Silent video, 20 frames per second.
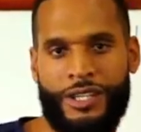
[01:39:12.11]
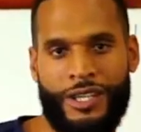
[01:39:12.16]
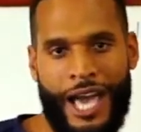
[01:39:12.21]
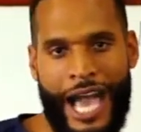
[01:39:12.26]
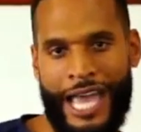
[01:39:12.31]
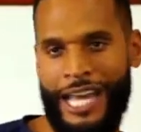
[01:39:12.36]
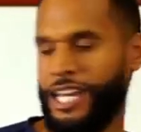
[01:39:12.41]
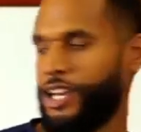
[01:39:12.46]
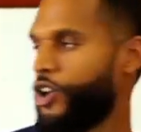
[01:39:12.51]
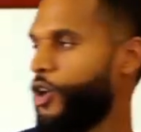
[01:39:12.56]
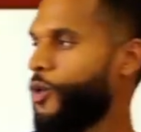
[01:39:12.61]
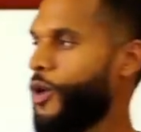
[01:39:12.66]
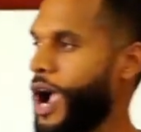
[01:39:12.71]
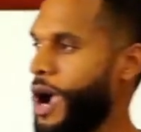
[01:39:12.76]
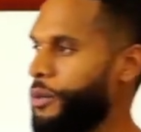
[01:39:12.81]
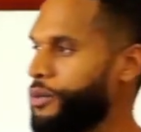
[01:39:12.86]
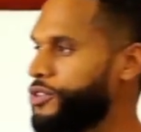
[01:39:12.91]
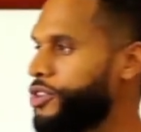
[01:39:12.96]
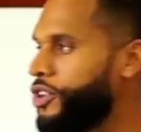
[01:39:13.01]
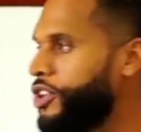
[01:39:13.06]
I didn't know where I
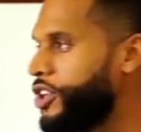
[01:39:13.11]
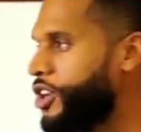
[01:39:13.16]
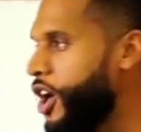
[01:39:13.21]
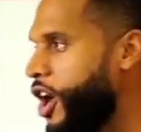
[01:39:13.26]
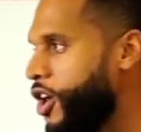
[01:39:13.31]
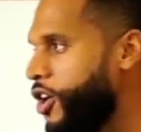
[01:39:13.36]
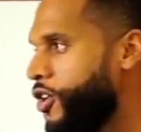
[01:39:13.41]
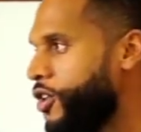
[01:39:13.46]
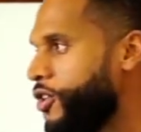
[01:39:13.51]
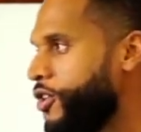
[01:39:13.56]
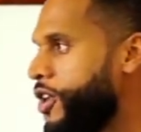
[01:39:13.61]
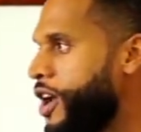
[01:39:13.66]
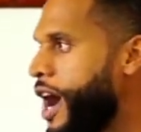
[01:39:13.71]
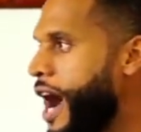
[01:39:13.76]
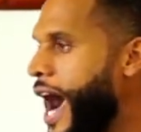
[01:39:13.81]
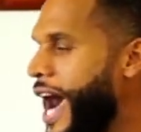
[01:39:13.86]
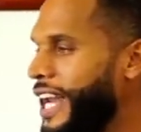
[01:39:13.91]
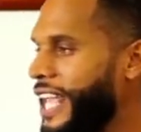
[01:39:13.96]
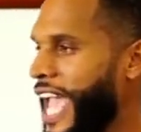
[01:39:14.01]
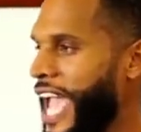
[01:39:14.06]
was going to go.
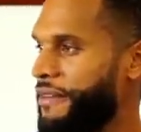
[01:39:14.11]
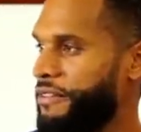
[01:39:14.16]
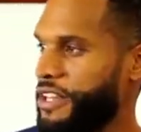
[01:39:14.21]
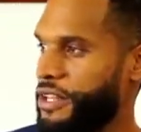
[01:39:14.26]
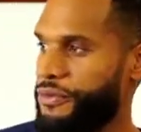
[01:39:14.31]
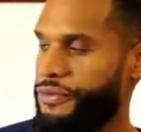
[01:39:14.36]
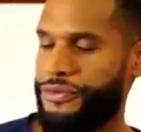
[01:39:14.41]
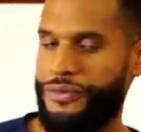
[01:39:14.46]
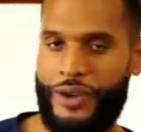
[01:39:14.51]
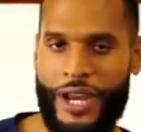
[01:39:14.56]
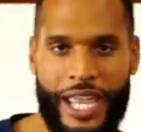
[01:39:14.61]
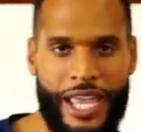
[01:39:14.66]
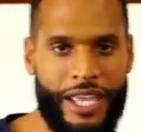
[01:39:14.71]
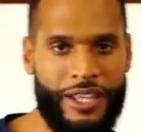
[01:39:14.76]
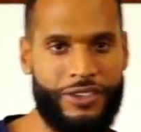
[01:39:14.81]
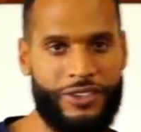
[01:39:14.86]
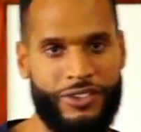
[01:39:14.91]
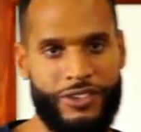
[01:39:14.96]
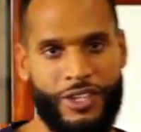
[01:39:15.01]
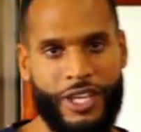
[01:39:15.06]
I didn't have any
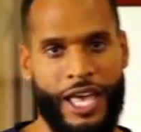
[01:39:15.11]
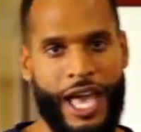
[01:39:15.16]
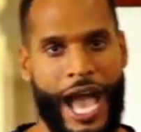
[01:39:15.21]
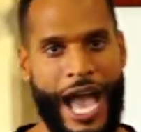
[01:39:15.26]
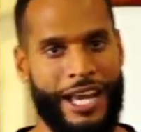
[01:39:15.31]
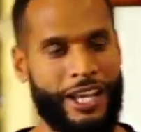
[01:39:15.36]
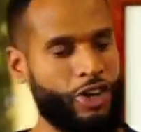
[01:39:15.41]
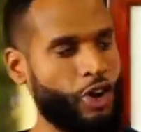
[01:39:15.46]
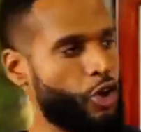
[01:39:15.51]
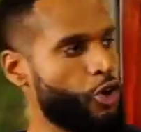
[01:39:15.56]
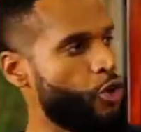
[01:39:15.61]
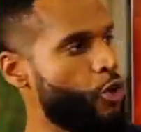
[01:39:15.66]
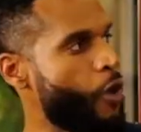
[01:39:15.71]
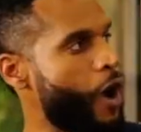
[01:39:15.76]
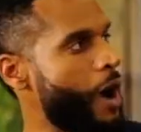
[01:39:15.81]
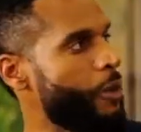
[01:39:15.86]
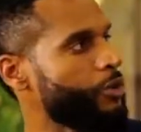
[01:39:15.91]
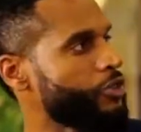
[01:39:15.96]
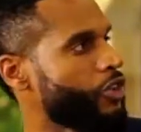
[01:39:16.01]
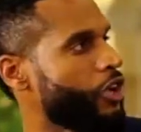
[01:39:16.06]
friends. I didn't know who
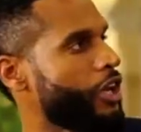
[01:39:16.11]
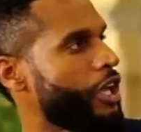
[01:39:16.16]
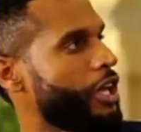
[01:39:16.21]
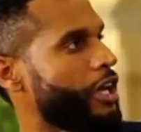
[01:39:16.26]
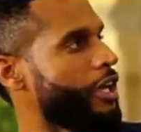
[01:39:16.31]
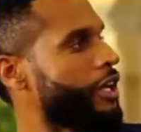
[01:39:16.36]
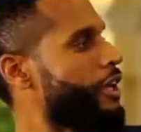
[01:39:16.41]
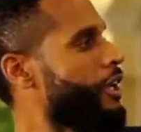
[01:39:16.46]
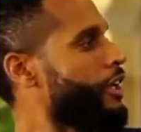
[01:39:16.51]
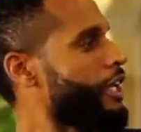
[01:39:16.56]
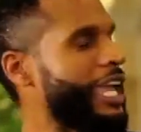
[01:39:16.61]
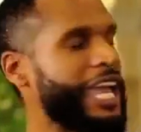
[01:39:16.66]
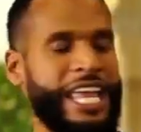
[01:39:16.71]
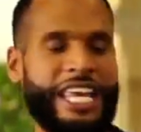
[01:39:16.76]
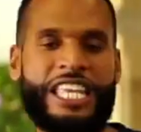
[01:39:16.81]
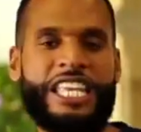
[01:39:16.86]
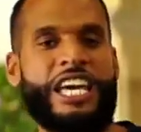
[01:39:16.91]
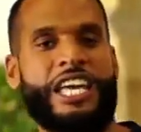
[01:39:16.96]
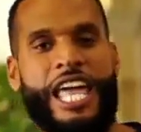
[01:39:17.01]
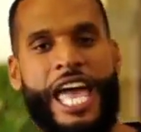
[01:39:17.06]
I was going to,
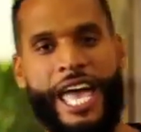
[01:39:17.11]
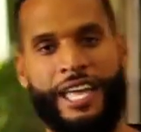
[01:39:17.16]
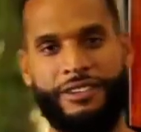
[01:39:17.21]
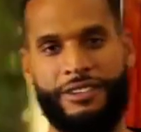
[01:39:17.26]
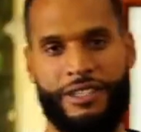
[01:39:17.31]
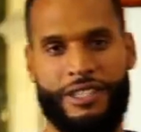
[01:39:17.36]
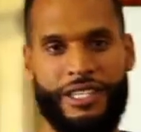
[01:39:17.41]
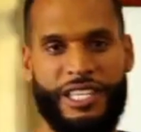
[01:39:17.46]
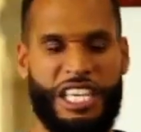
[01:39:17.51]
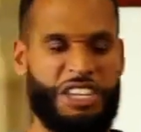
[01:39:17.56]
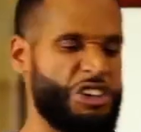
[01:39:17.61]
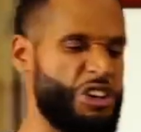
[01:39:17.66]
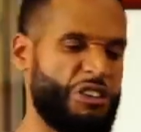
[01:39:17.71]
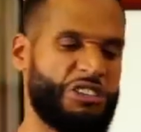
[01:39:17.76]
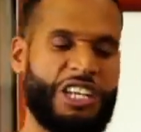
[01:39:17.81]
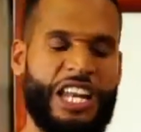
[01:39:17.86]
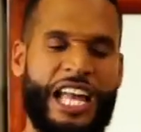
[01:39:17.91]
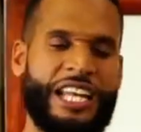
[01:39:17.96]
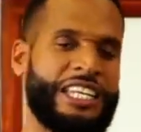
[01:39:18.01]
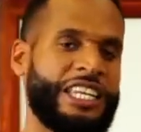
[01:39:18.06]
any of that. And nor
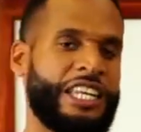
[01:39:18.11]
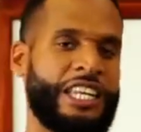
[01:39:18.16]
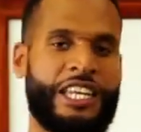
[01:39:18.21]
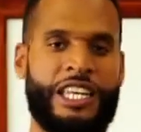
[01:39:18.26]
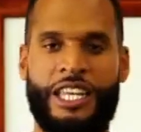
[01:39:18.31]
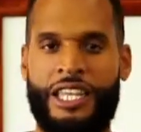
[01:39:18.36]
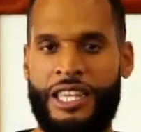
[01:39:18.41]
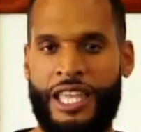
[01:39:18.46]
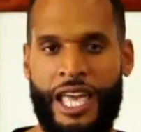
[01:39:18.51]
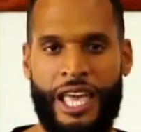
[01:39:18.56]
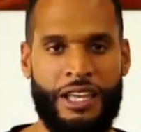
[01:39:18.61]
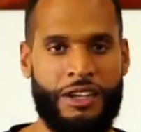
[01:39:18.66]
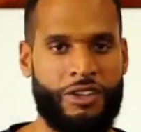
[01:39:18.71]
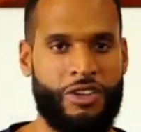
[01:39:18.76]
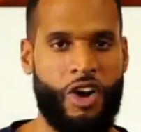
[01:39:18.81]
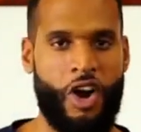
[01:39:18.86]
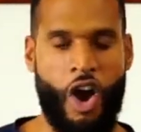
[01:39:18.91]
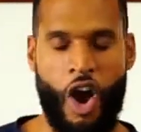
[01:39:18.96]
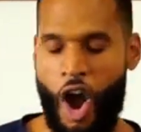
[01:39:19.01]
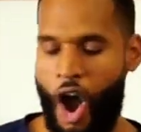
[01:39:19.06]
did I need any of that.
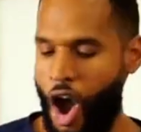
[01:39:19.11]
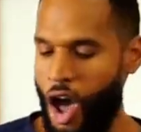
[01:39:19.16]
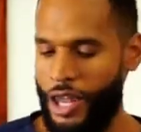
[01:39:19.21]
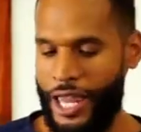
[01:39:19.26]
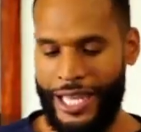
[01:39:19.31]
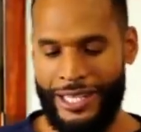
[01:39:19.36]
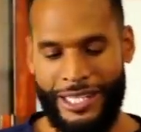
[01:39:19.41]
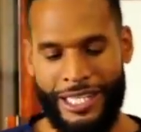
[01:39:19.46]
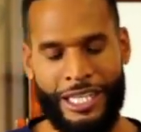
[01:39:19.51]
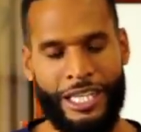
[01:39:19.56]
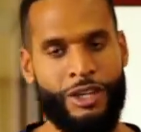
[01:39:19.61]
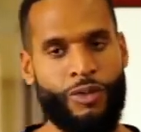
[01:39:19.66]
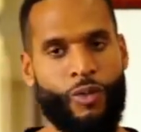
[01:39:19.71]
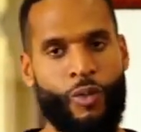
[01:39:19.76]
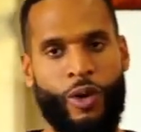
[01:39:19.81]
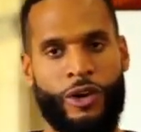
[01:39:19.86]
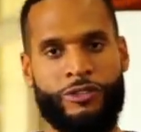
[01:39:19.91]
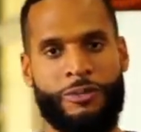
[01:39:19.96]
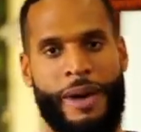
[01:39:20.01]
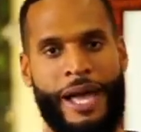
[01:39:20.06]
All I needed
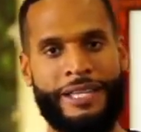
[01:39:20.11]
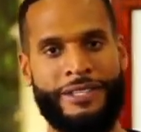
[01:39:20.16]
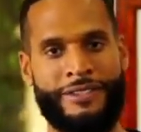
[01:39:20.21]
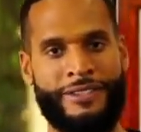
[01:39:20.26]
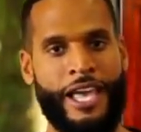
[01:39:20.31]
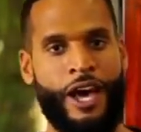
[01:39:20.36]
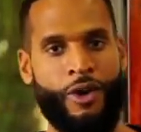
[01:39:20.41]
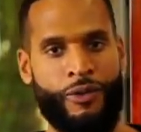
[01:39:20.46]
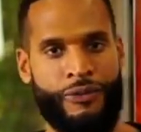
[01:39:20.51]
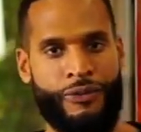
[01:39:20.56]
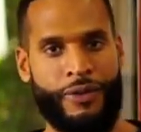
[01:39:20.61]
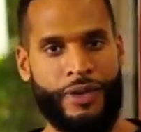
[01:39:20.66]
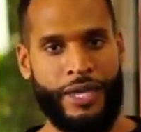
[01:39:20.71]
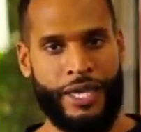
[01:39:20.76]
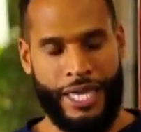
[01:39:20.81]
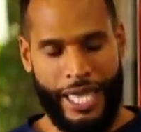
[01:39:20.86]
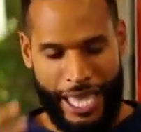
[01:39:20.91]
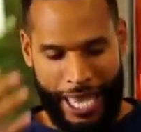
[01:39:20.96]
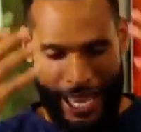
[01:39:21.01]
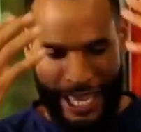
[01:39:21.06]
was myself
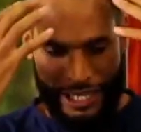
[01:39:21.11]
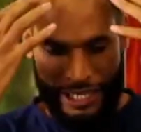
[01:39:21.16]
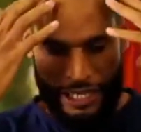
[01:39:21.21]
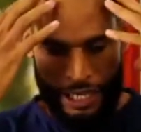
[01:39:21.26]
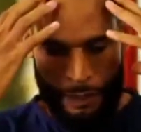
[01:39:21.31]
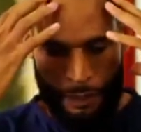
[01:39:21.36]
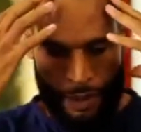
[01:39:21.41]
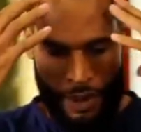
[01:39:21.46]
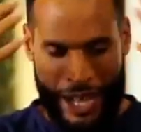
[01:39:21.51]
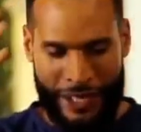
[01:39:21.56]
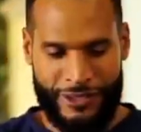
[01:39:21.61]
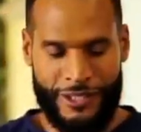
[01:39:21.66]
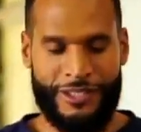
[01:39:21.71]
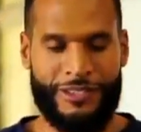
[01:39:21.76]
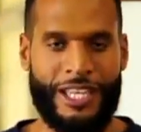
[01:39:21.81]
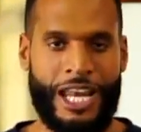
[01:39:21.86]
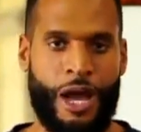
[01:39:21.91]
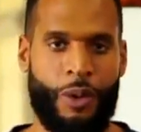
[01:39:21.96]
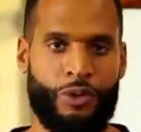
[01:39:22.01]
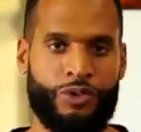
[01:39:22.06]
in the process
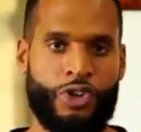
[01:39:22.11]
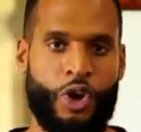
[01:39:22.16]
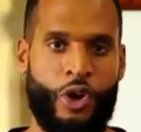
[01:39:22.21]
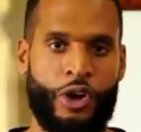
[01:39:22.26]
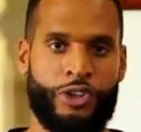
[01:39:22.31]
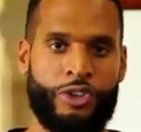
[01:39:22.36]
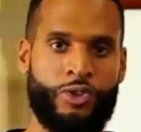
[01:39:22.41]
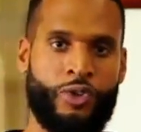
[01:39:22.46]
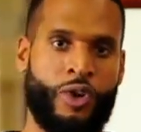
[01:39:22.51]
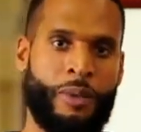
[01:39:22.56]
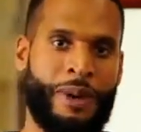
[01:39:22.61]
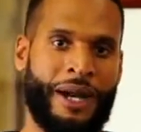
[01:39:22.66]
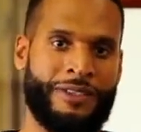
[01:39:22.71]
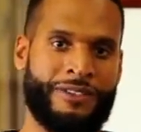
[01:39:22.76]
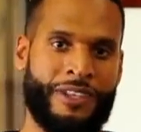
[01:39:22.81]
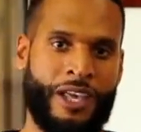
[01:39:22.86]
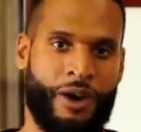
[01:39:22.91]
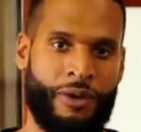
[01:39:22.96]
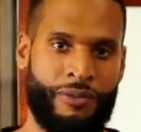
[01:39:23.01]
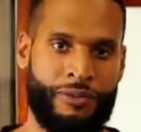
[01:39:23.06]
that I was going through with
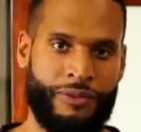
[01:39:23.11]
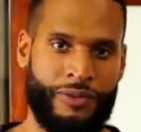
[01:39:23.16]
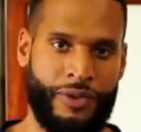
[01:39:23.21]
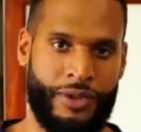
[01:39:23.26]
myself.